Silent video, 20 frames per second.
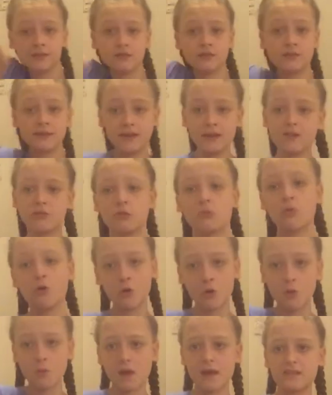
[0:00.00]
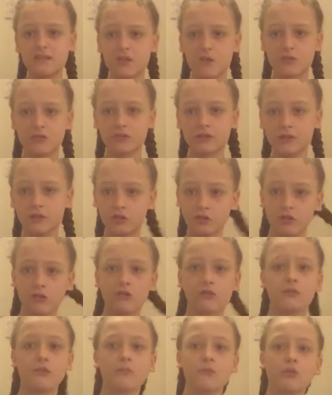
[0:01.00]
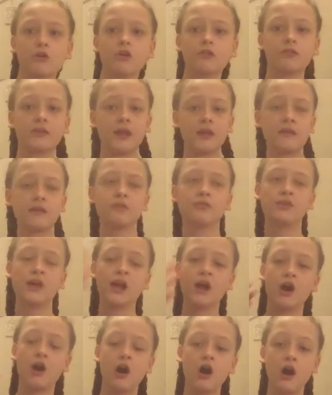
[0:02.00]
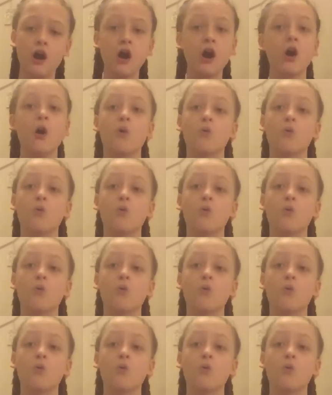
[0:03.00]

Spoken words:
the teacher will always constantly choose them because they are